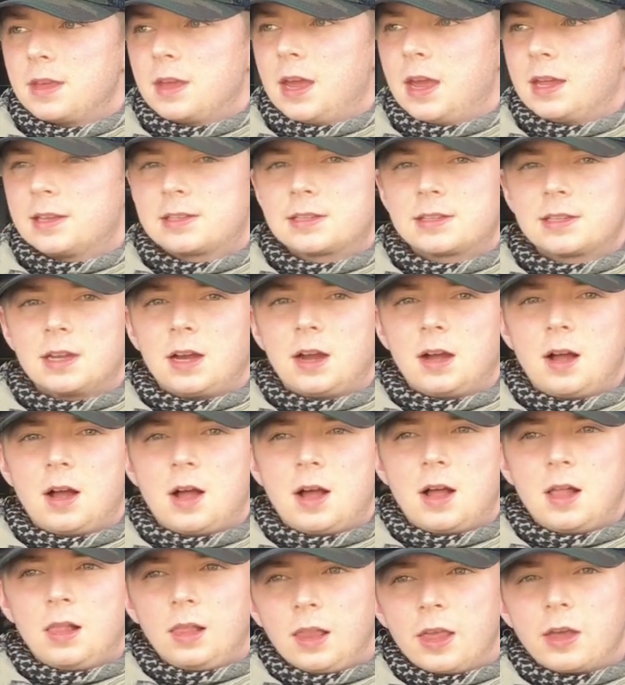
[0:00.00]
it's
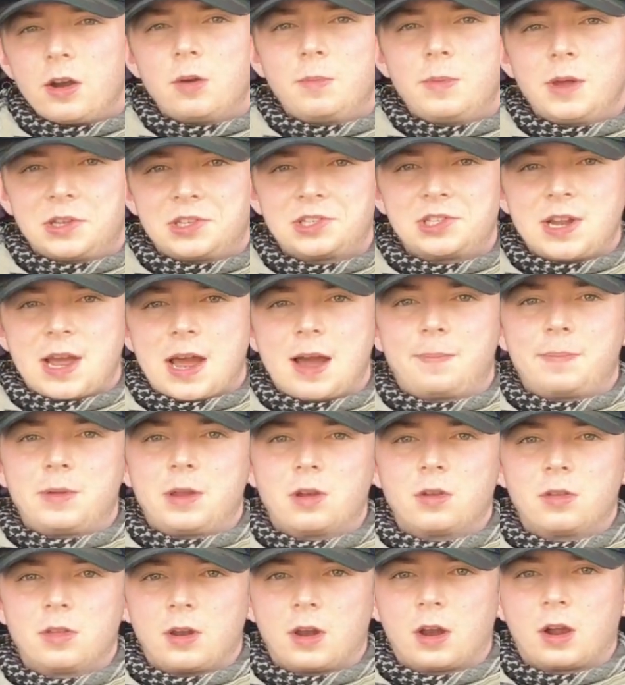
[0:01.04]
a little bit
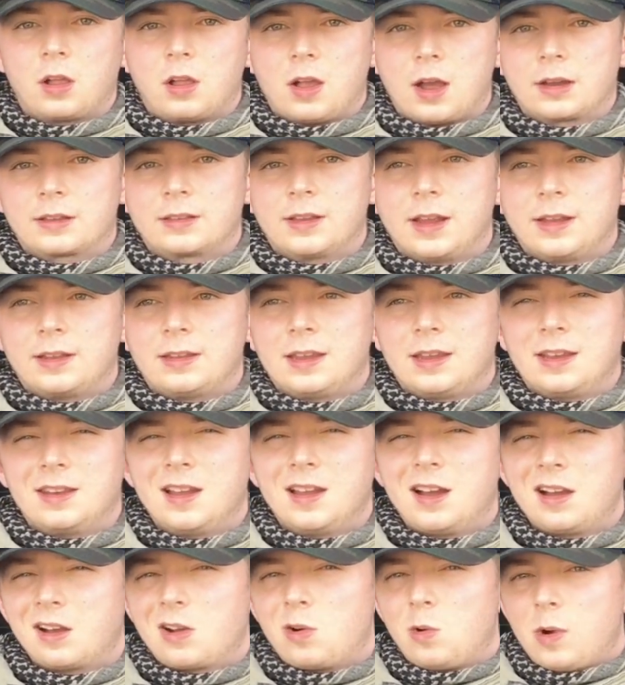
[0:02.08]
snappier than a Glock 19.
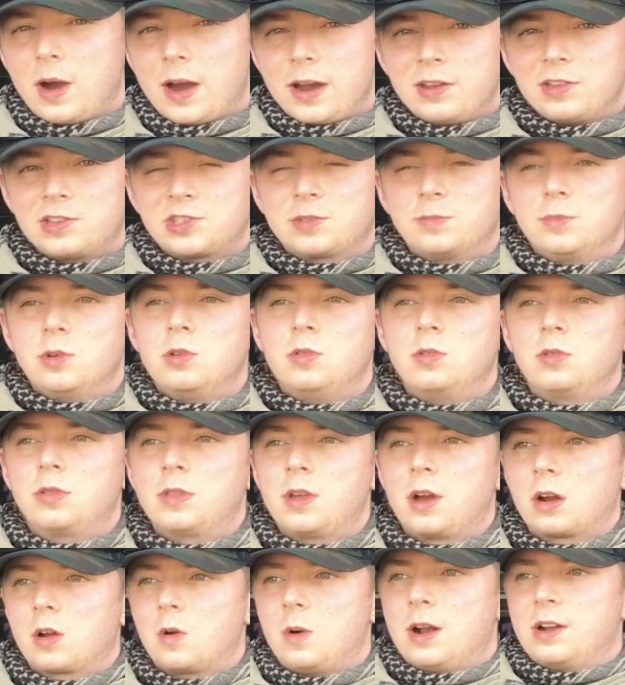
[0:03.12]
Not quite as smooth,
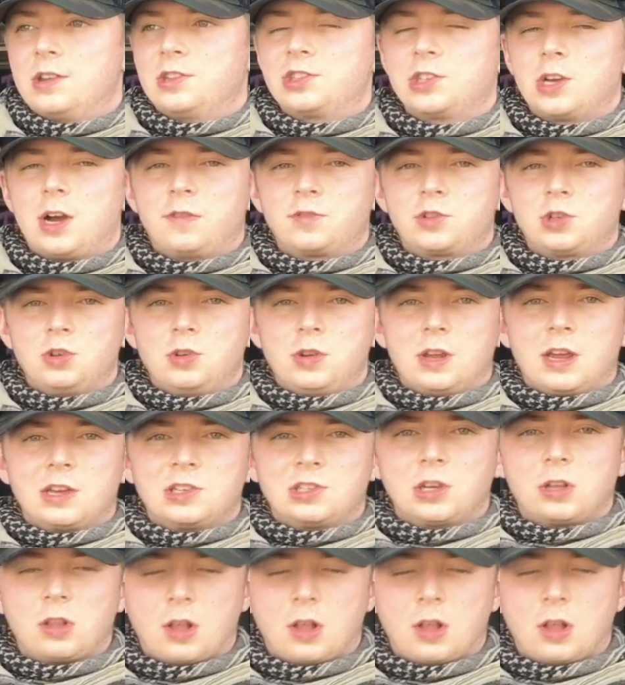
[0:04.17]
not quite as soft shooting as a